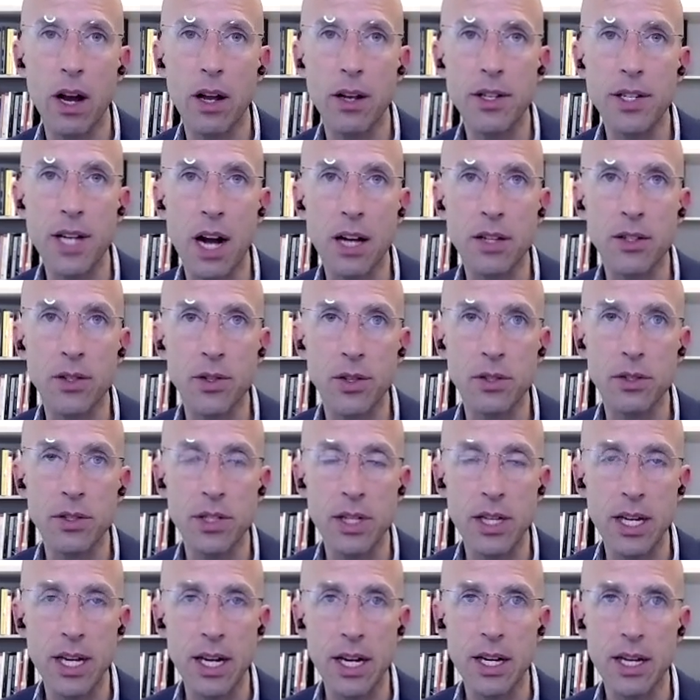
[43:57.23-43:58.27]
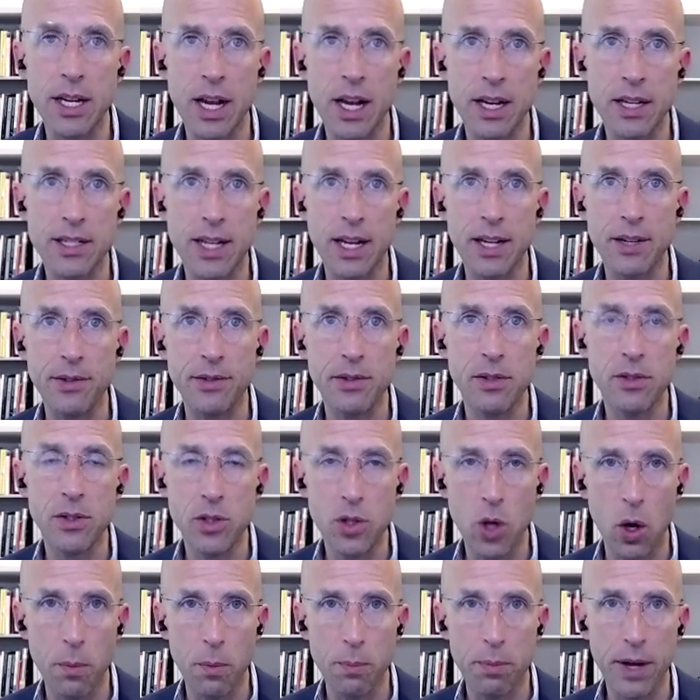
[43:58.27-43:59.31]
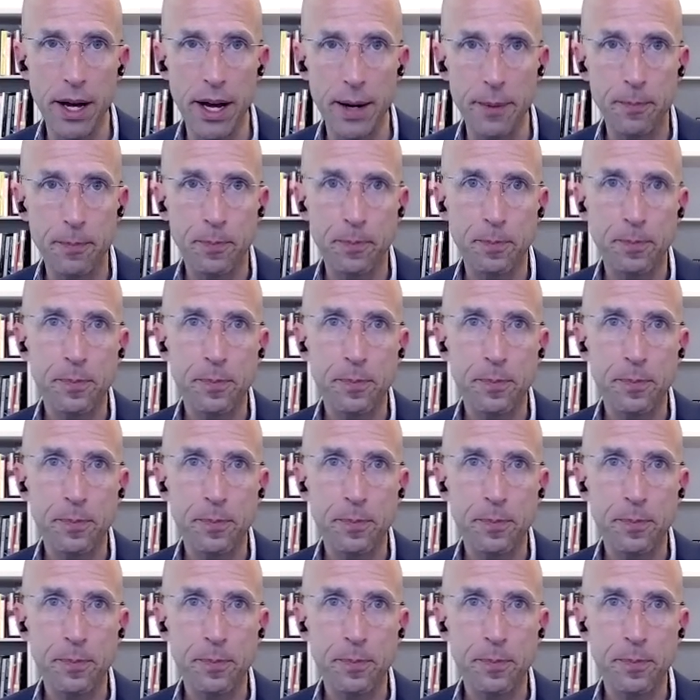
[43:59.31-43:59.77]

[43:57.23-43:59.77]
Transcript: doctors in the United States don't play